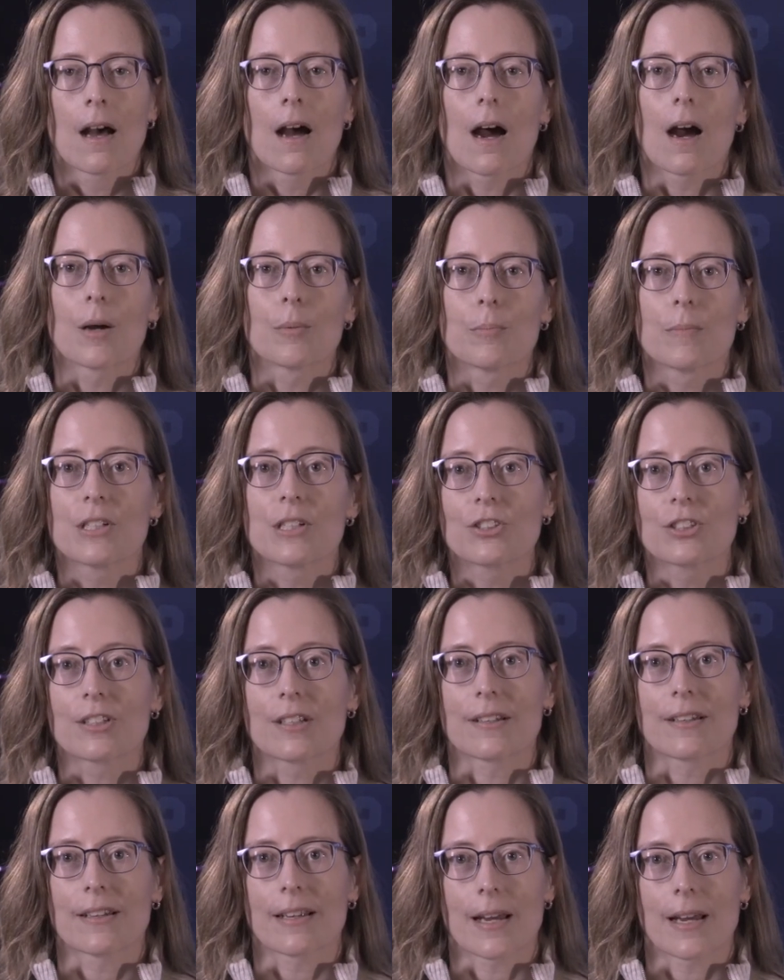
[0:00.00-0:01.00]
Our
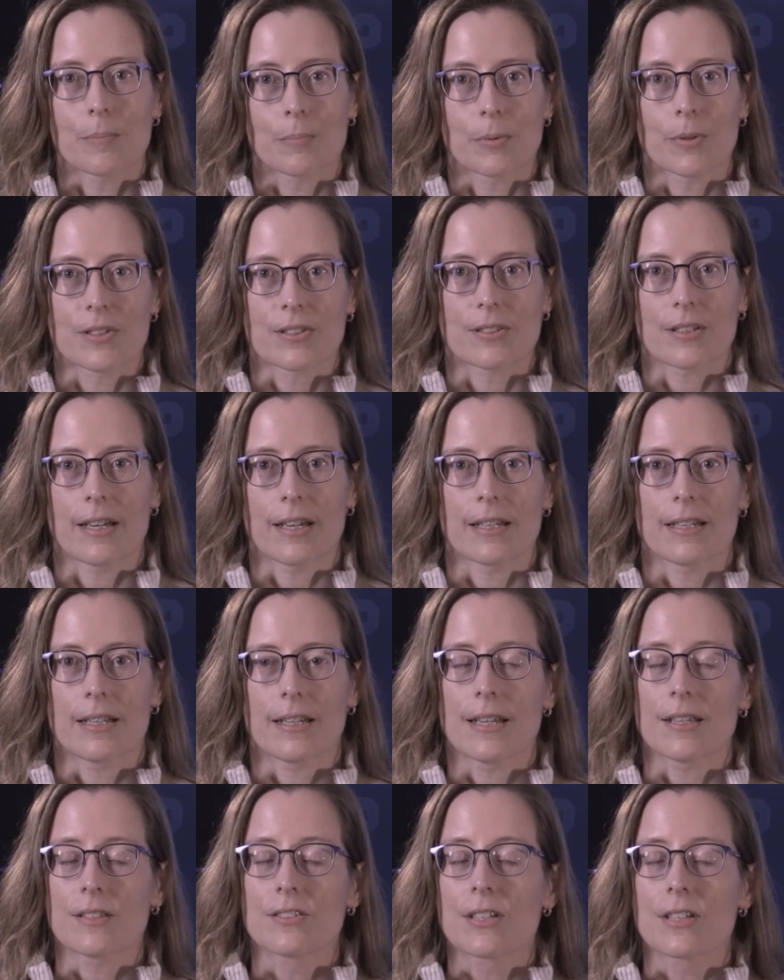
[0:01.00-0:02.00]
mission at Brookside
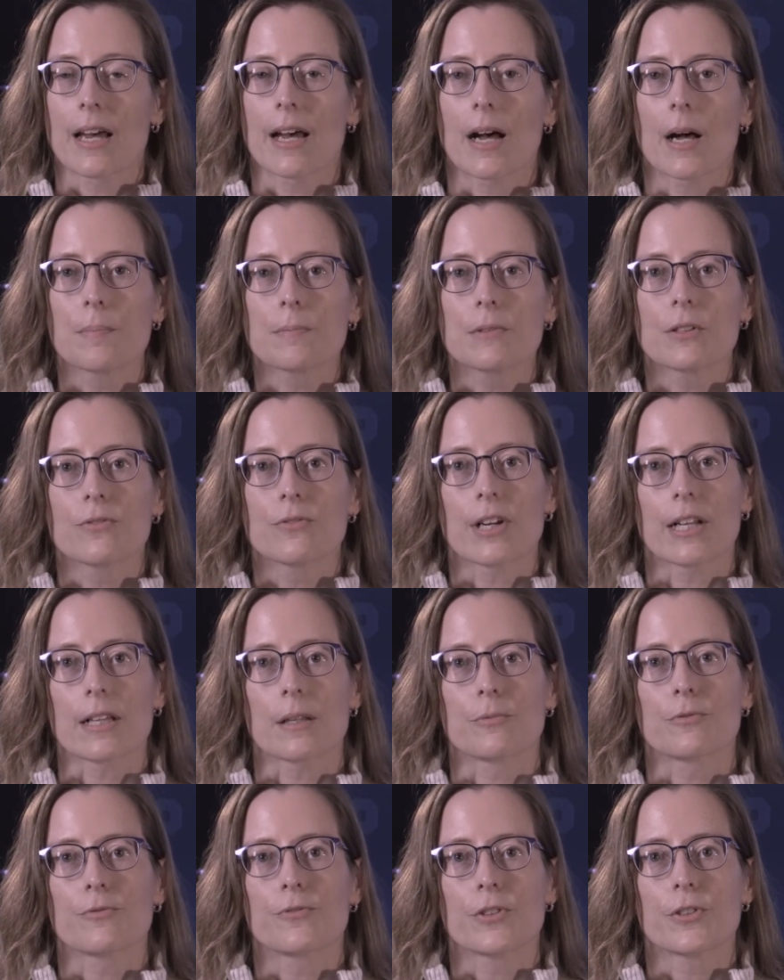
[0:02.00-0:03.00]
is to help
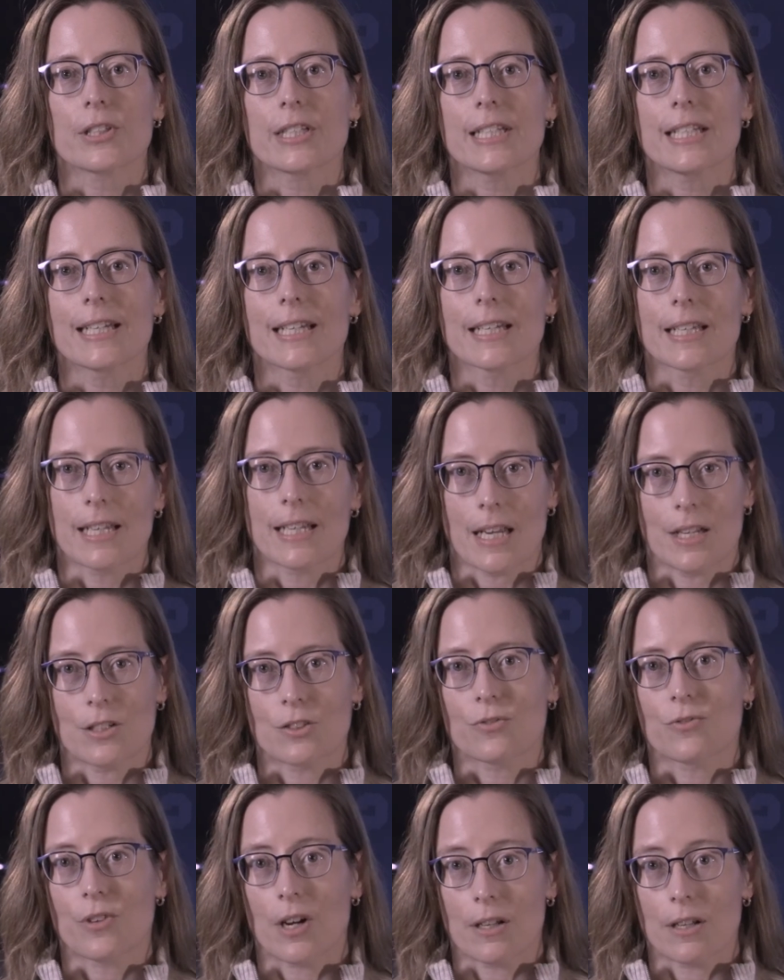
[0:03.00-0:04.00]
develop fully
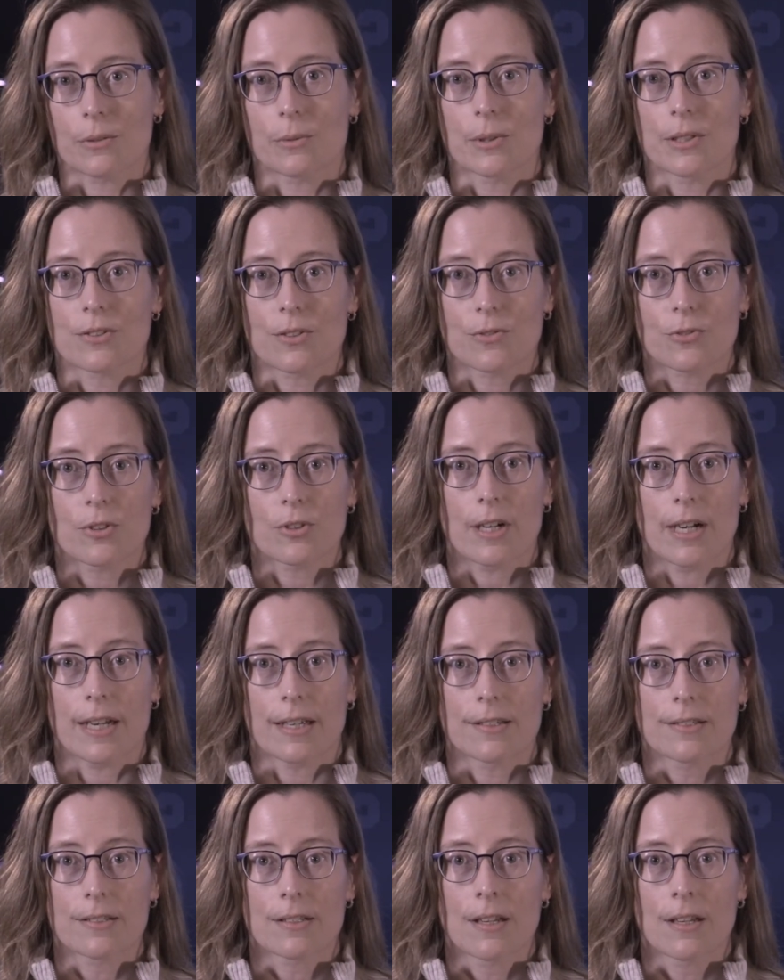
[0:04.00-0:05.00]
engaged followers of
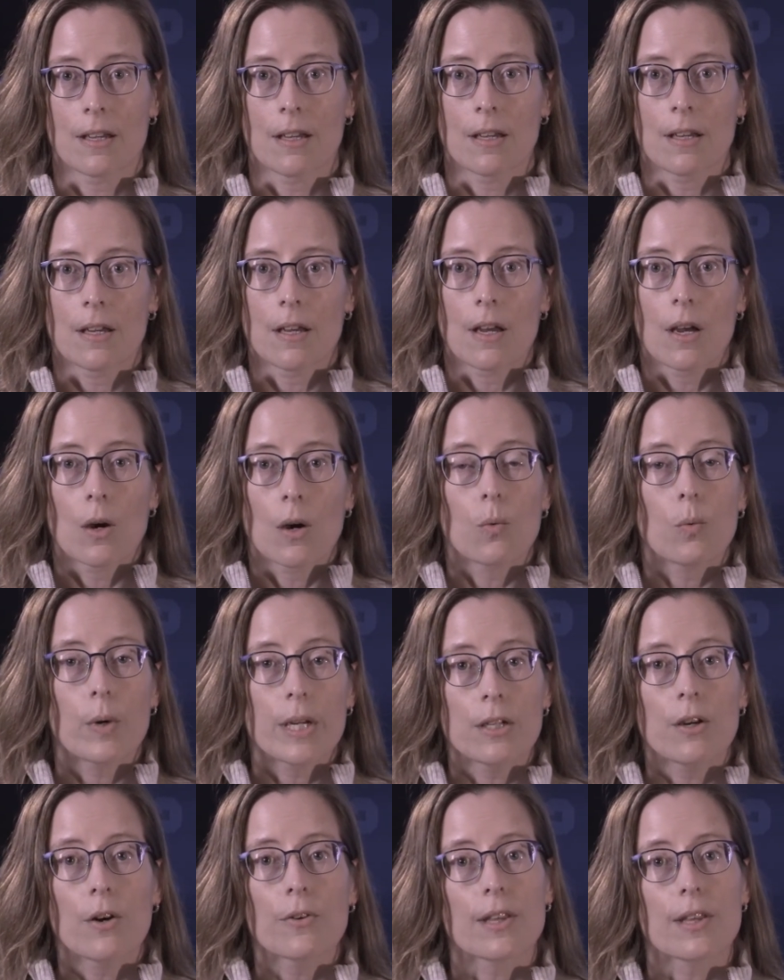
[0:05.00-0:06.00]
Christ. We
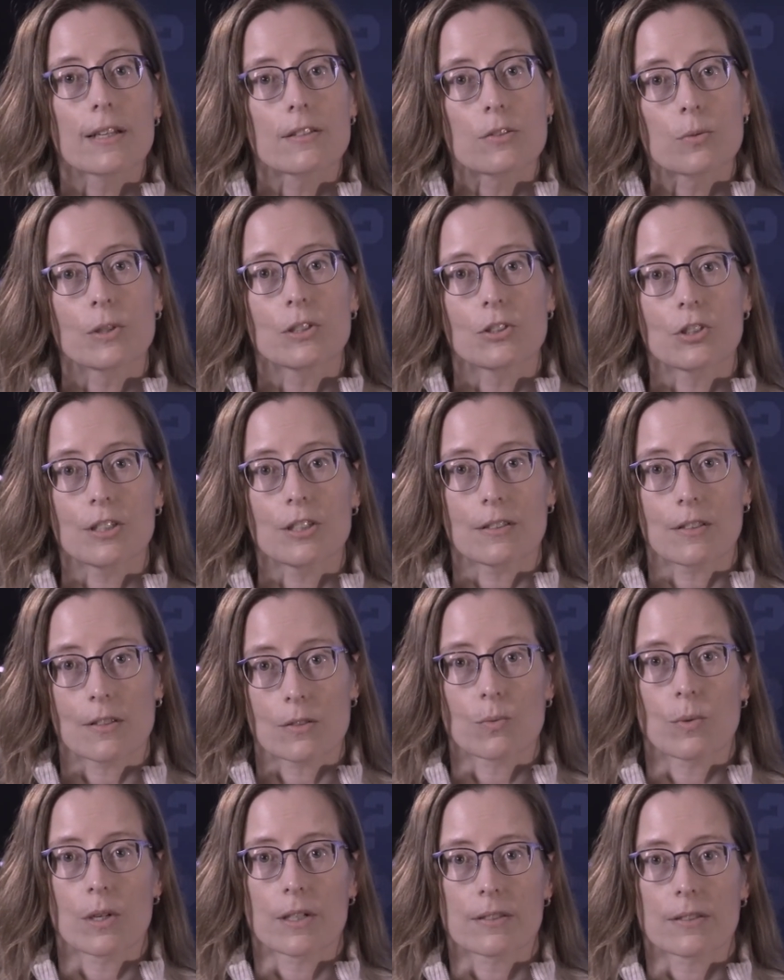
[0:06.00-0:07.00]
know that's what
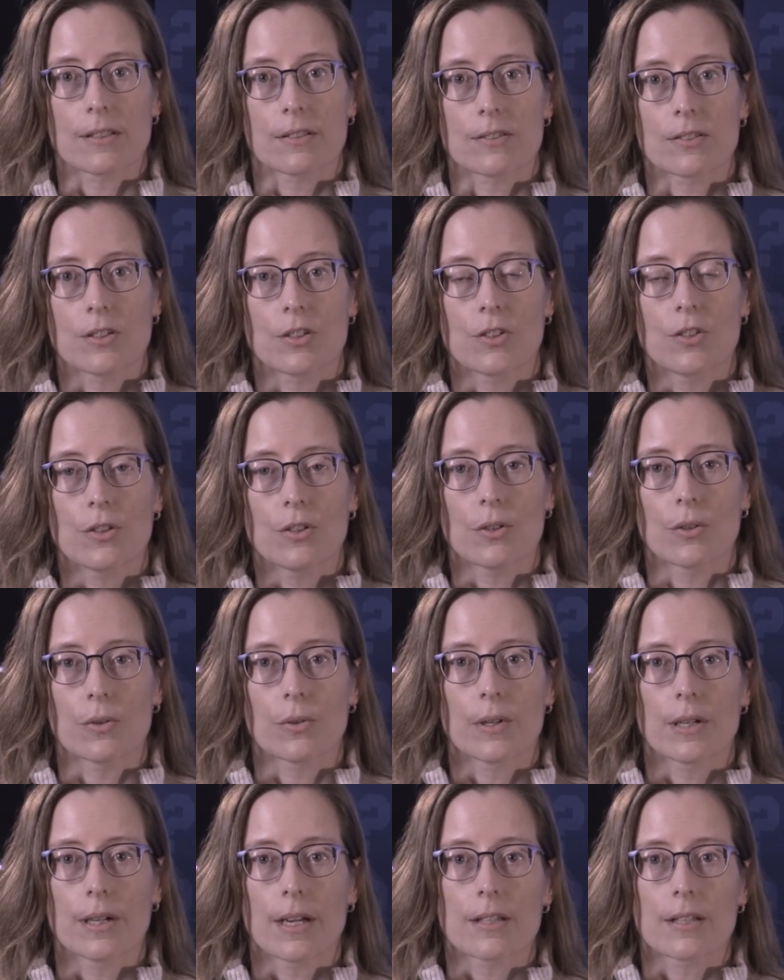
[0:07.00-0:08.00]
Jesus wants us to
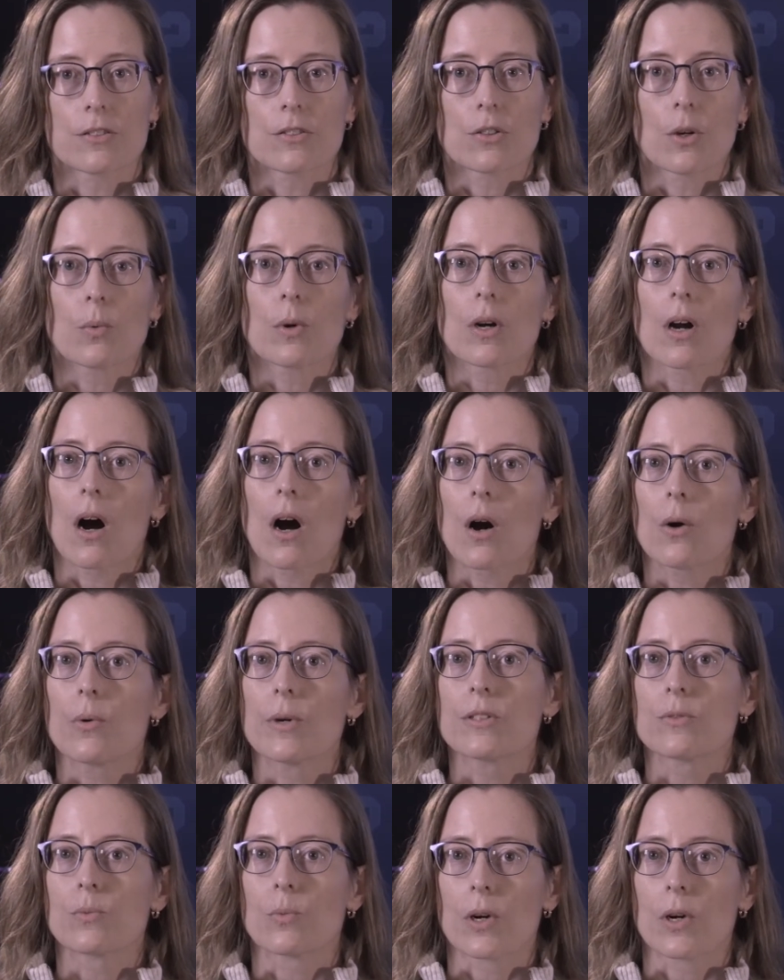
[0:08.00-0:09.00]
do, and so we're
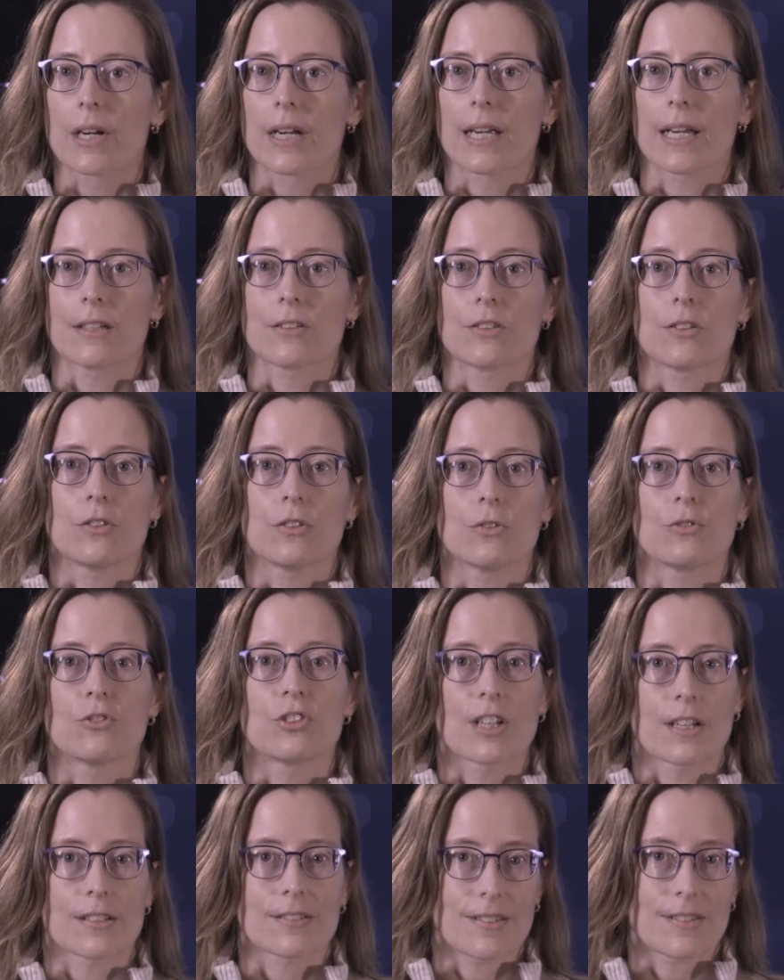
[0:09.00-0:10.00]
always working to do
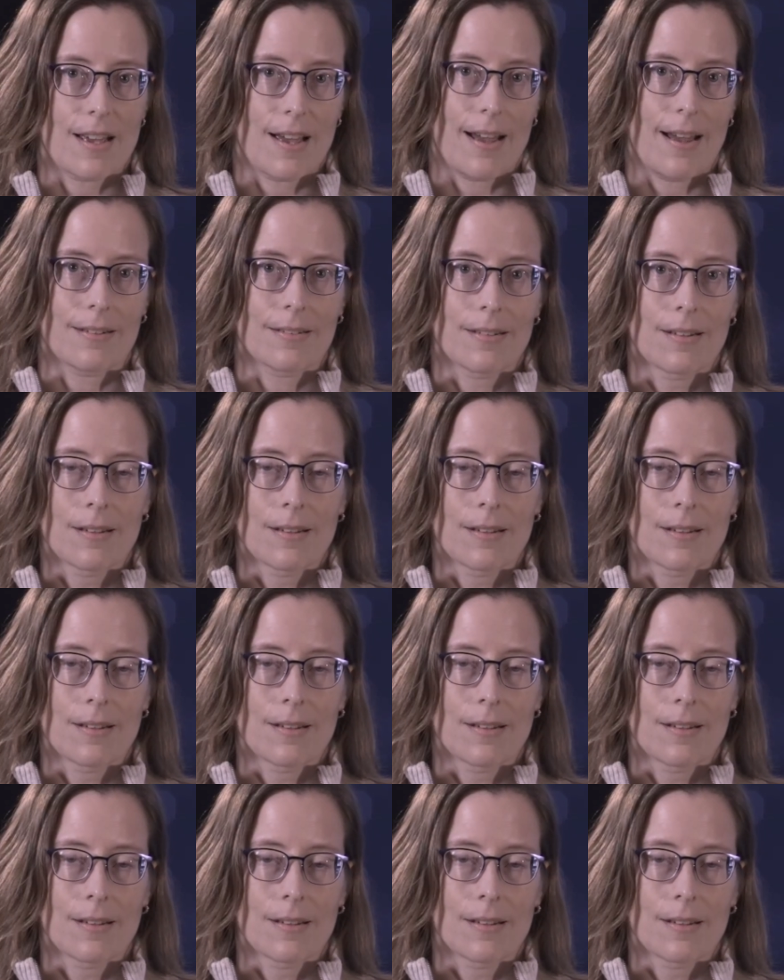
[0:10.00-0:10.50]
just that.